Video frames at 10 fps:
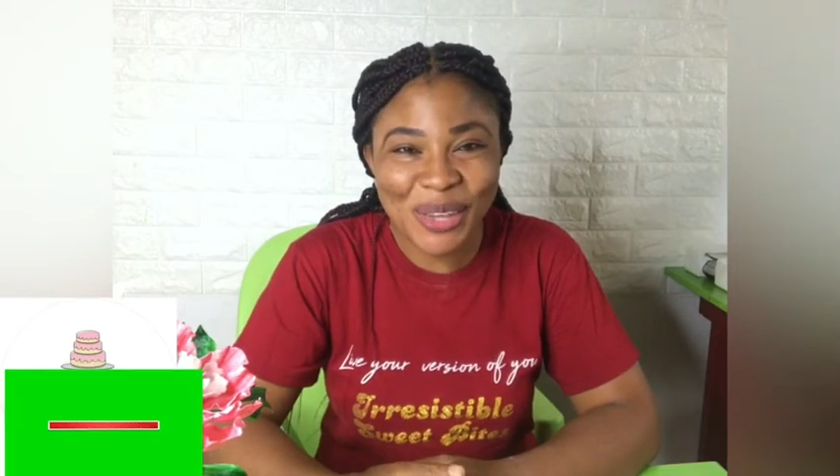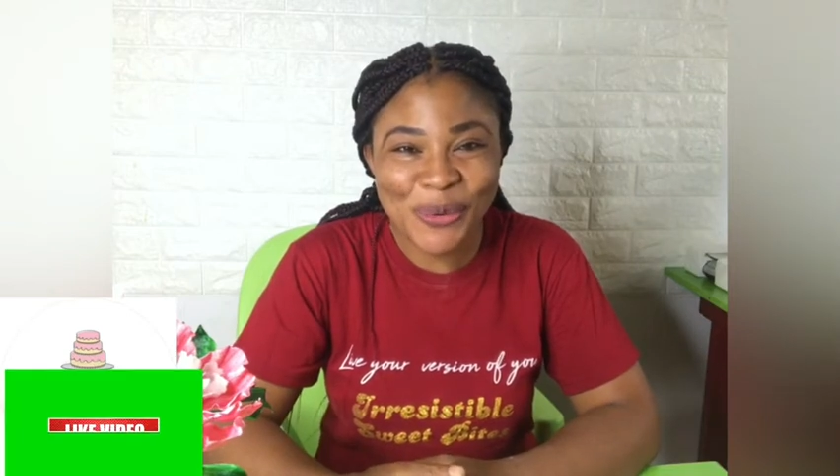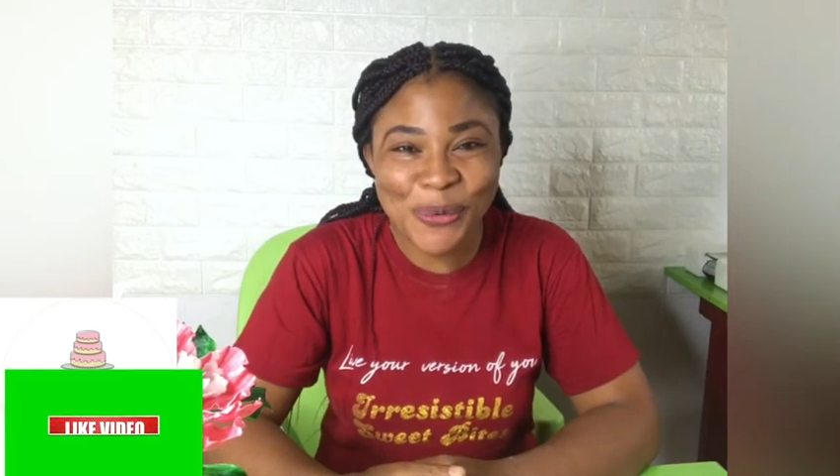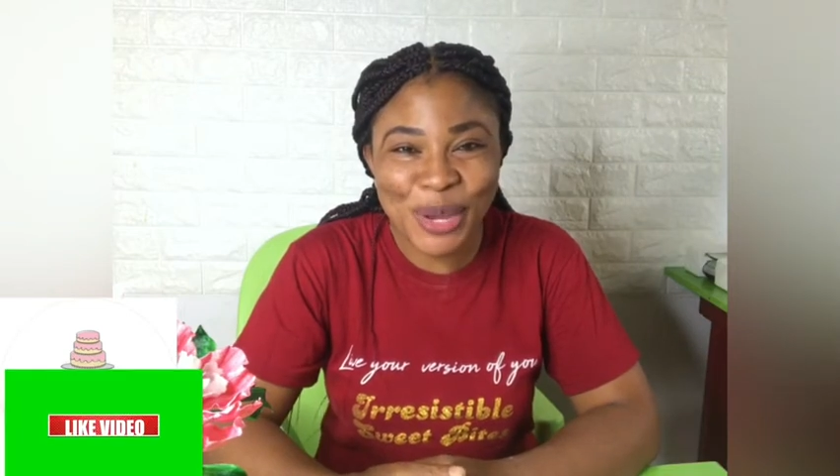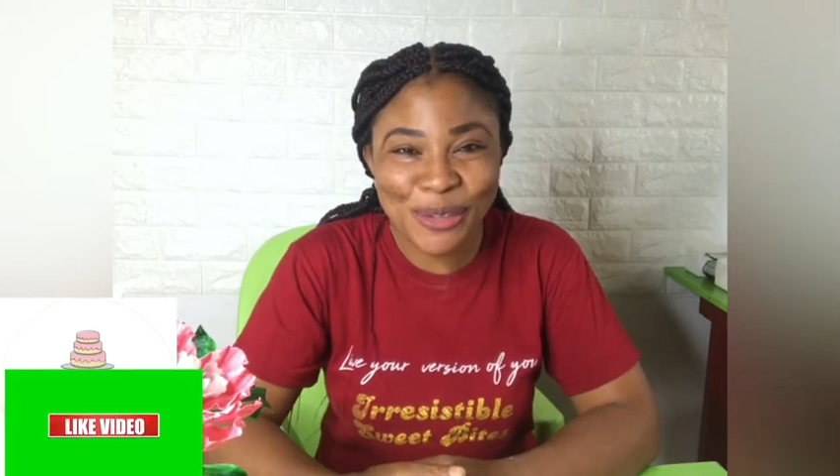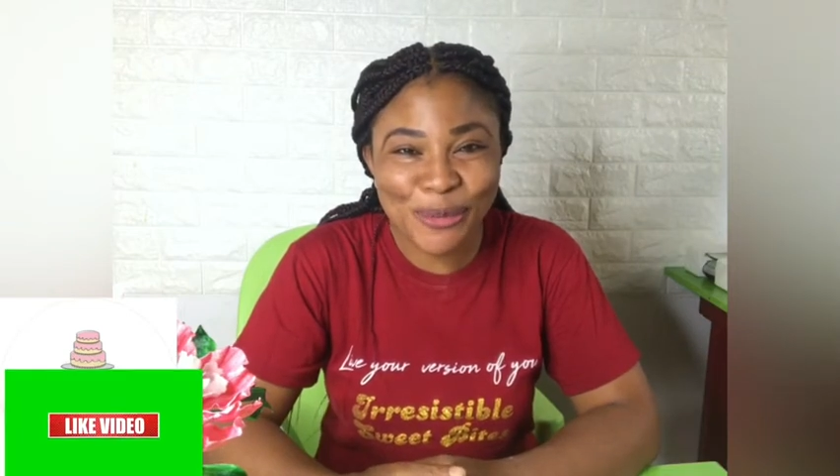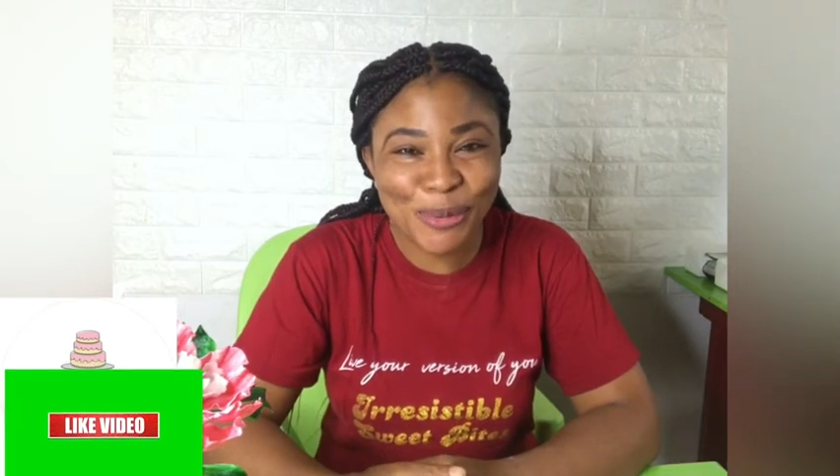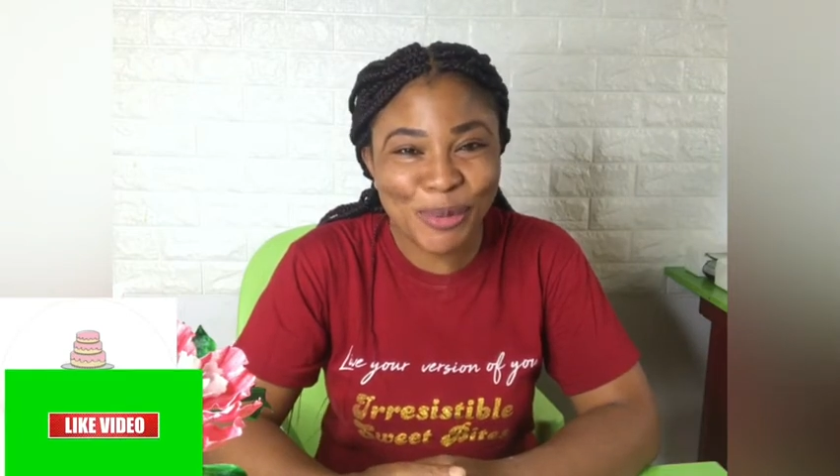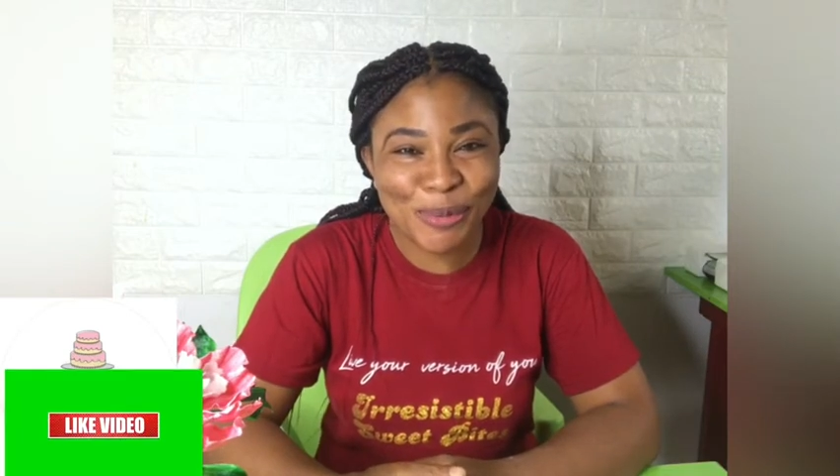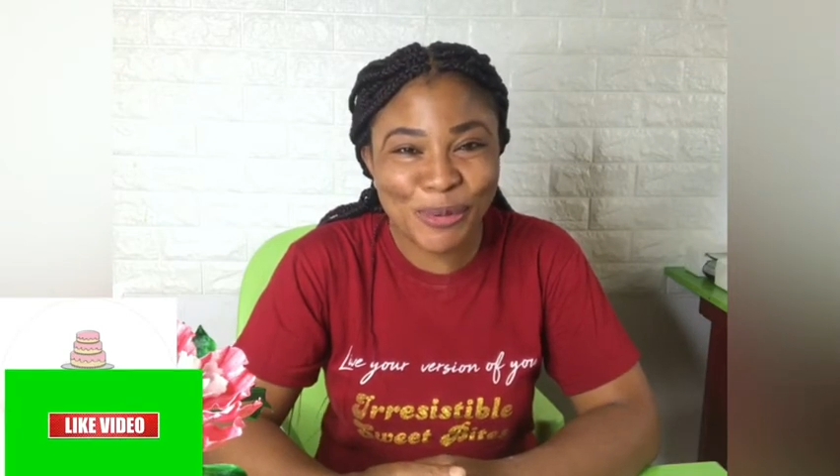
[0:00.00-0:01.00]
wafer
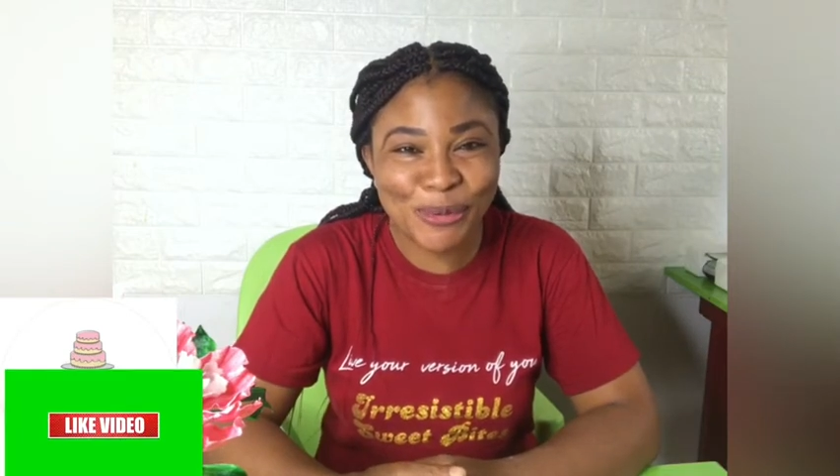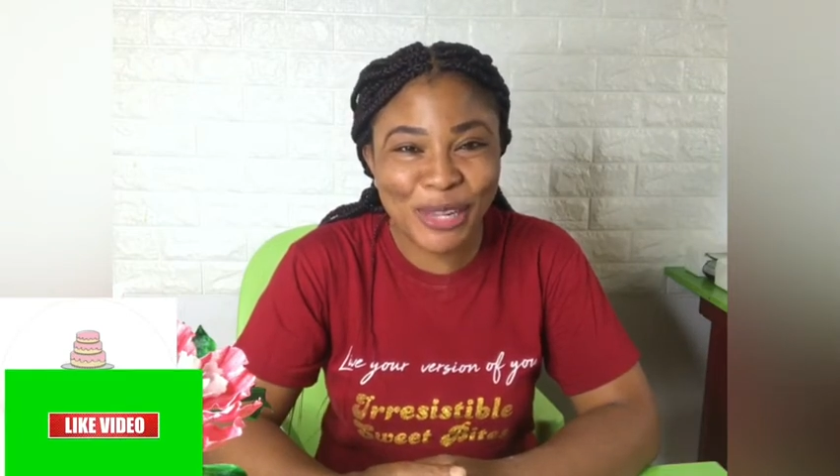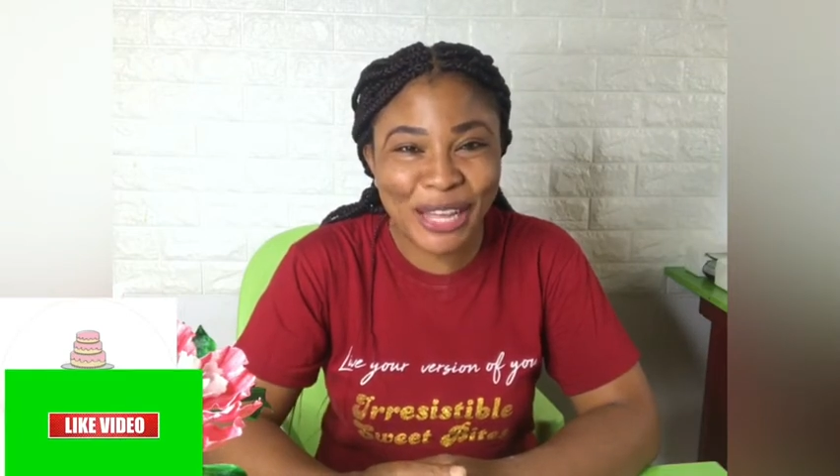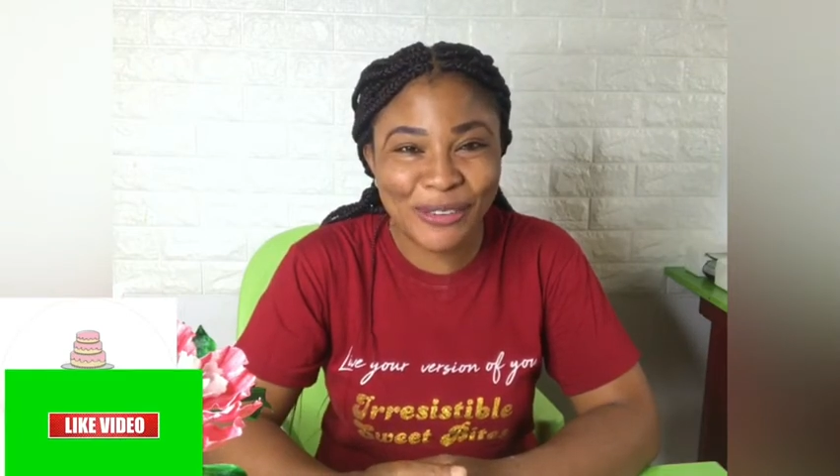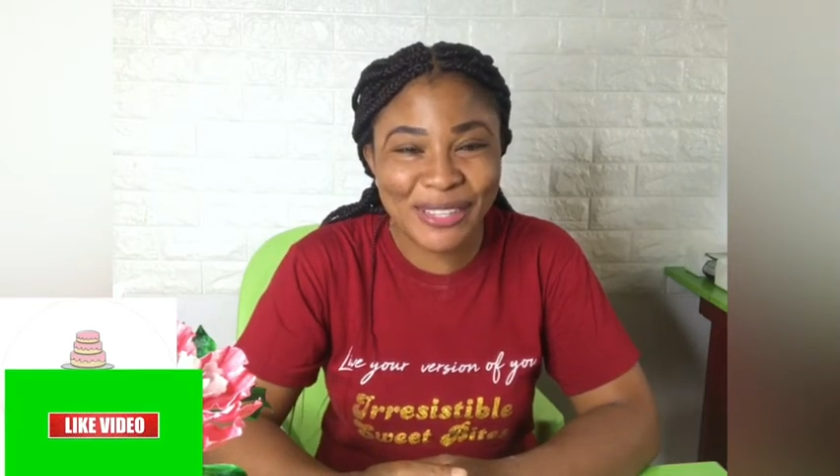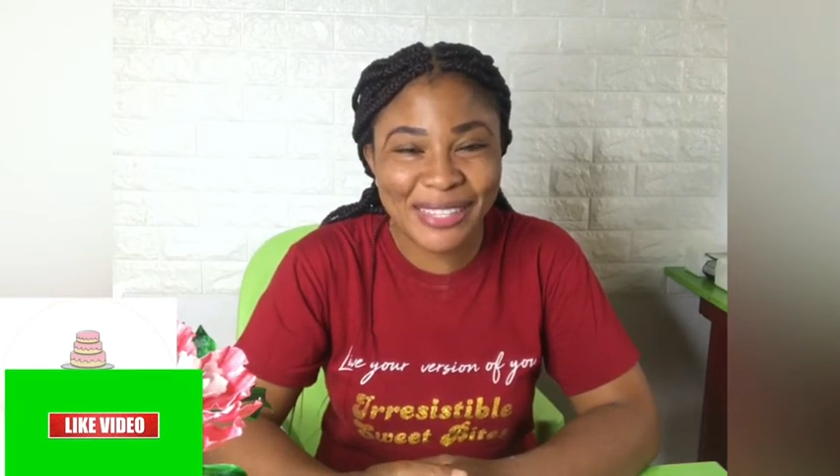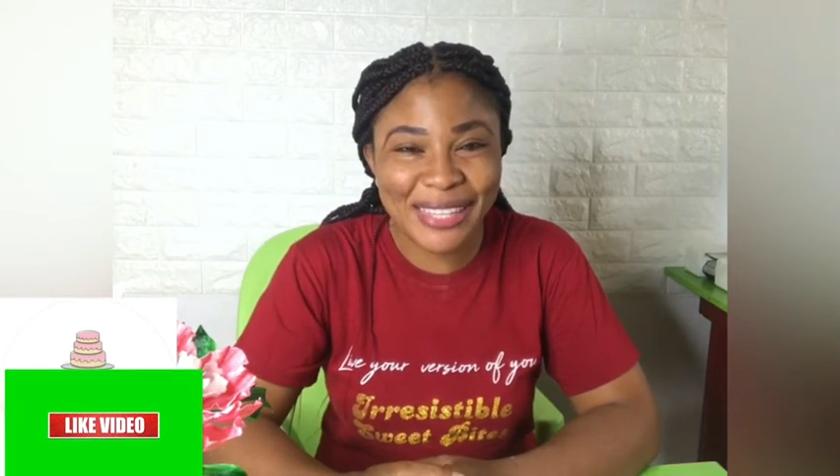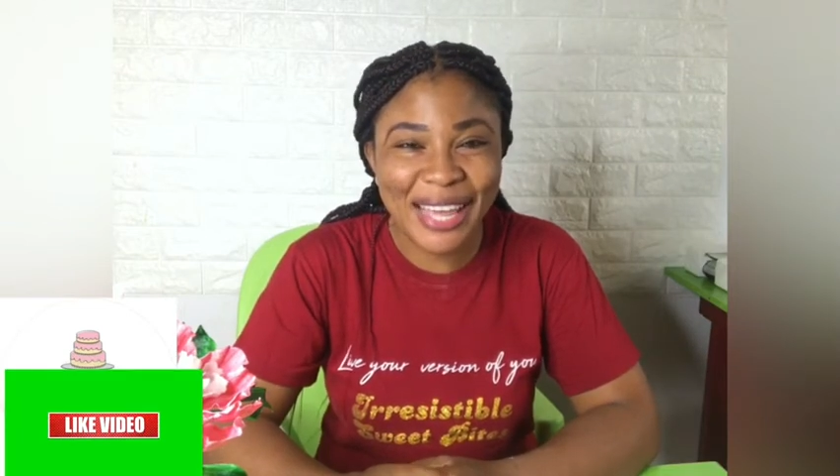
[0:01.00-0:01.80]
paper flowers.